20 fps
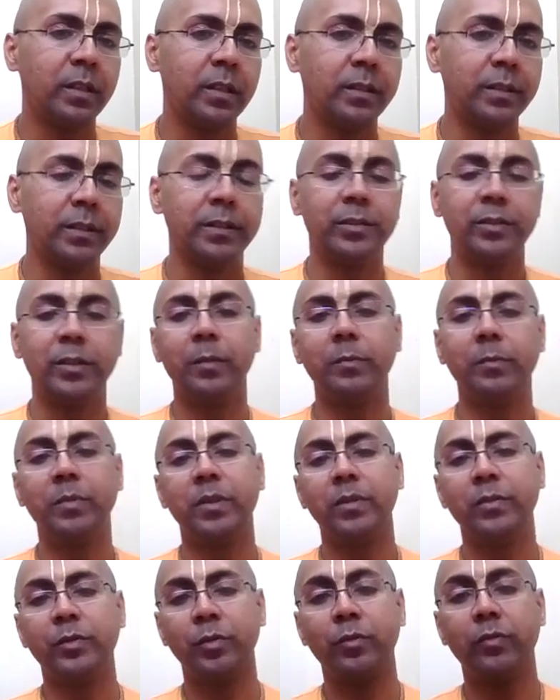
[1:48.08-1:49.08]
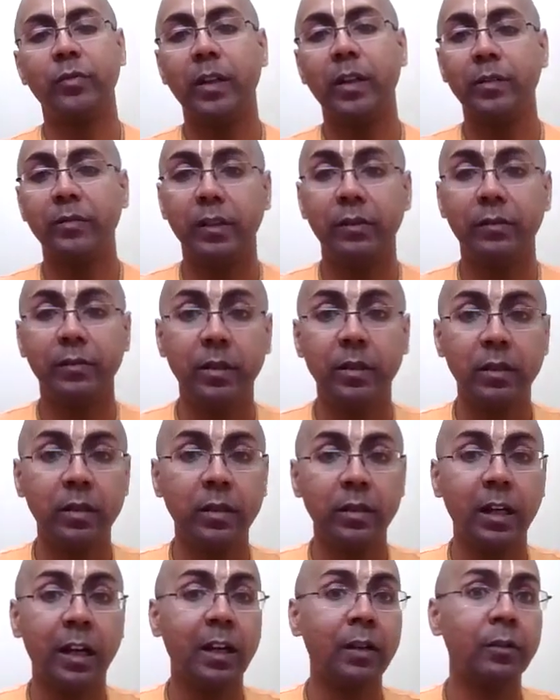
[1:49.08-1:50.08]
In this chapter, so far we have
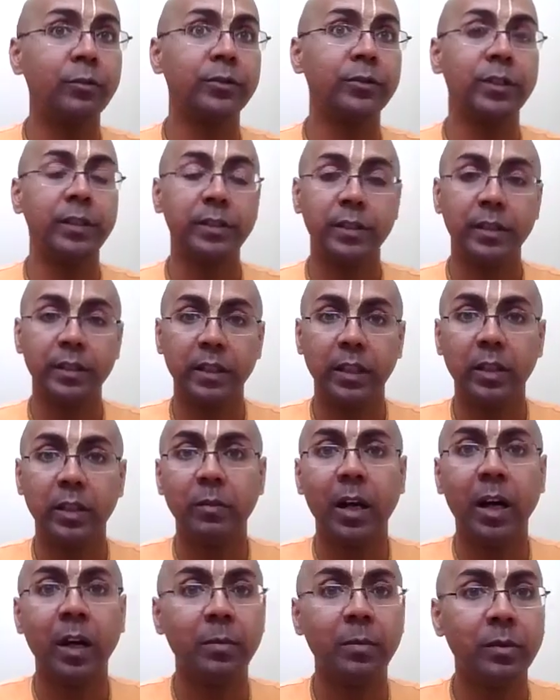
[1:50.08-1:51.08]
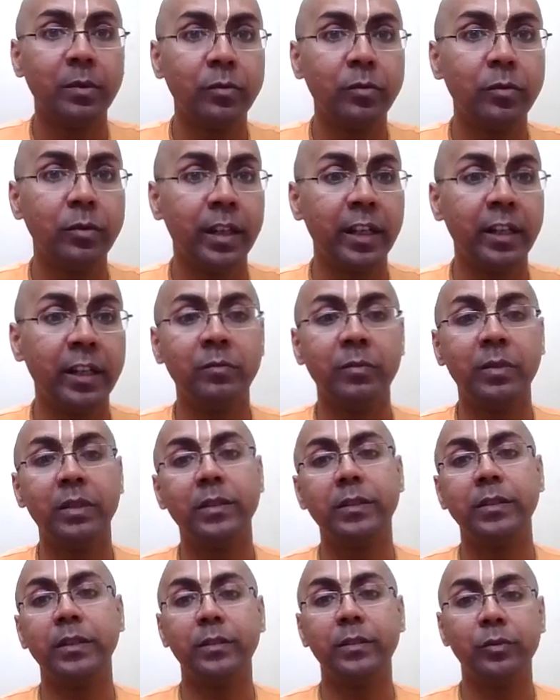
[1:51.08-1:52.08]
heard how Sri Chaitanya Mahaprabhu gave
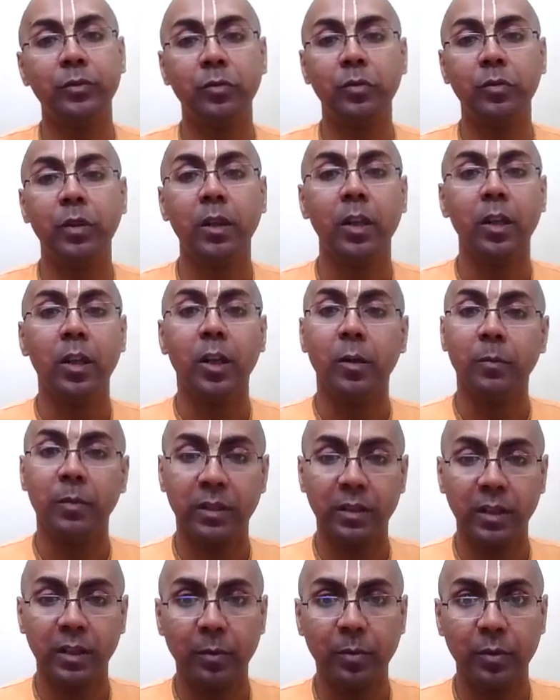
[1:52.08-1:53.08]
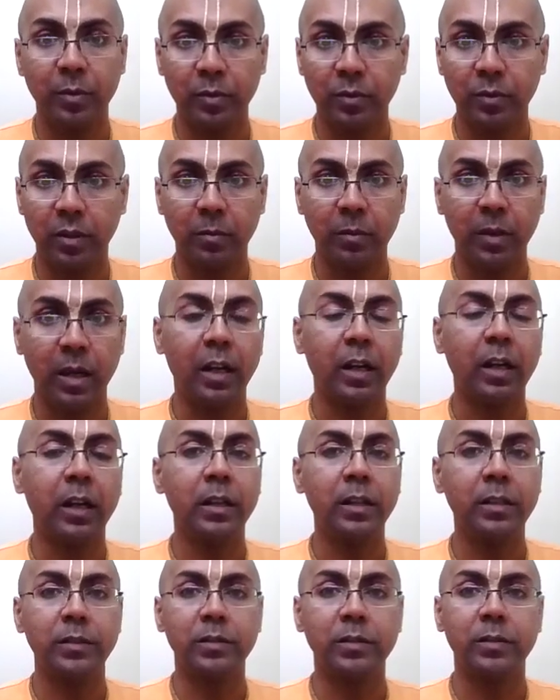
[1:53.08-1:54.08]
mercy to Prataparudra
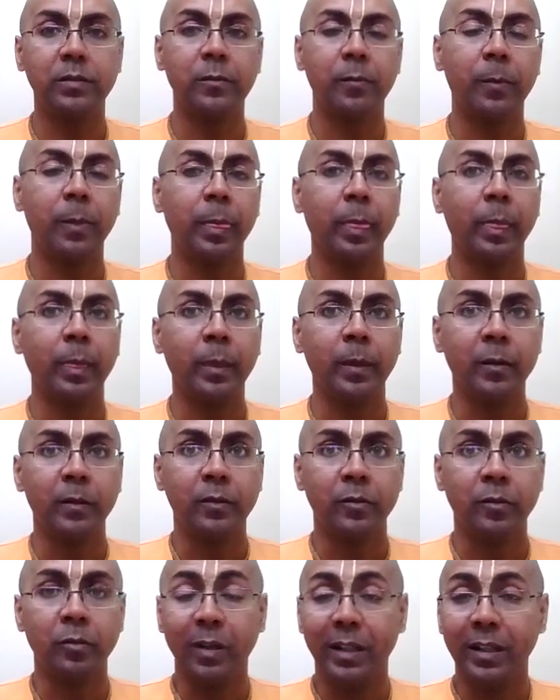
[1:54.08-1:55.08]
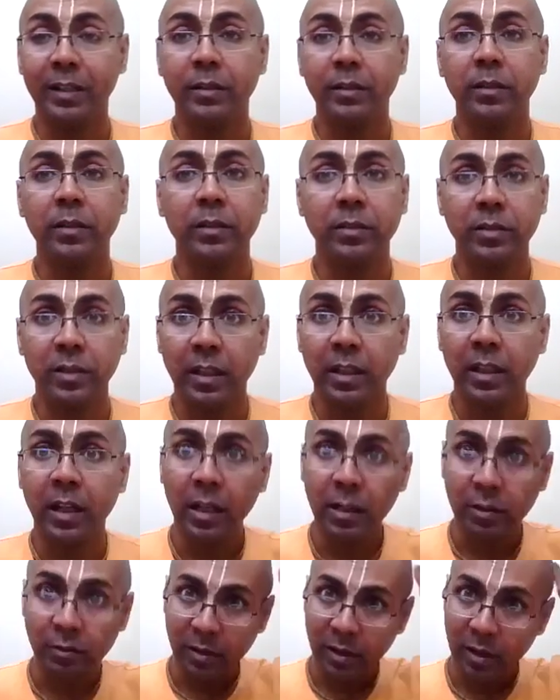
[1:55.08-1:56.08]
Maharaj, who entered
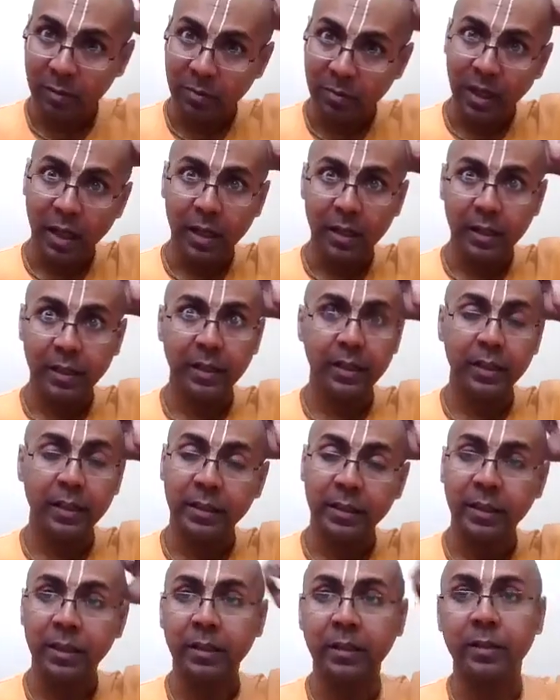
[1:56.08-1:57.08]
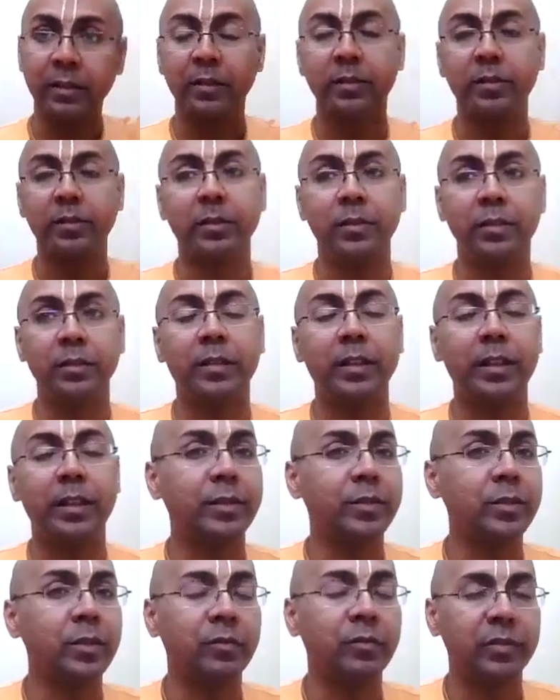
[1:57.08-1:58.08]
Jagannath Vallabh garden in the
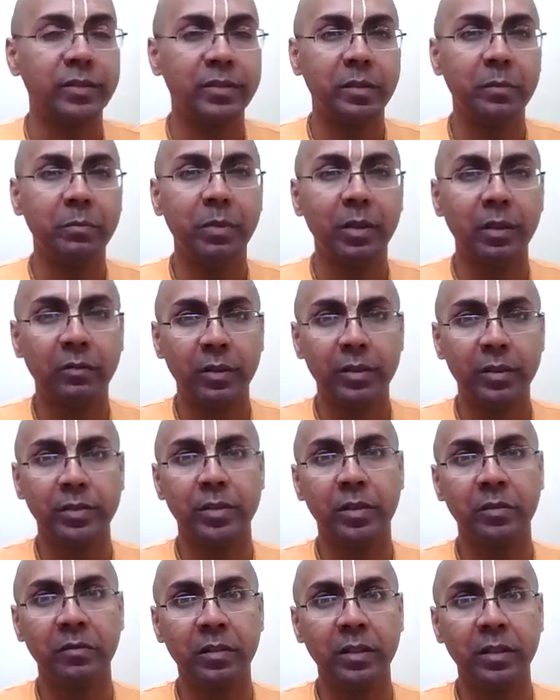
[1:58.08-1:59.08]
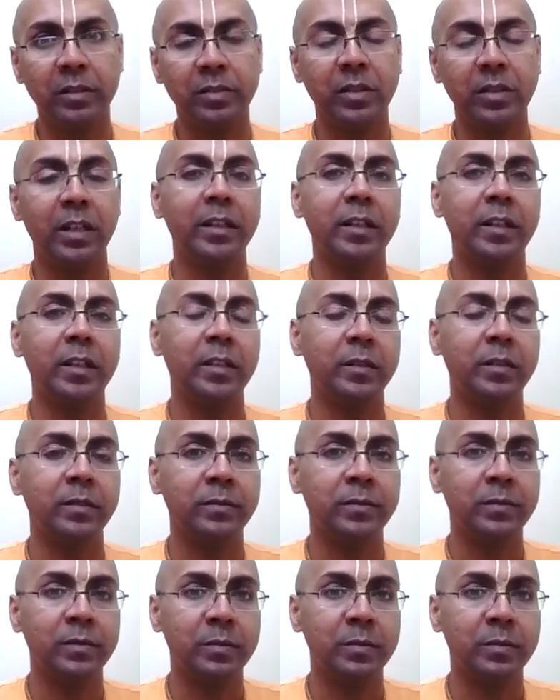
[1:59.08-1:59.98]
dress of a simple Vaishnava, started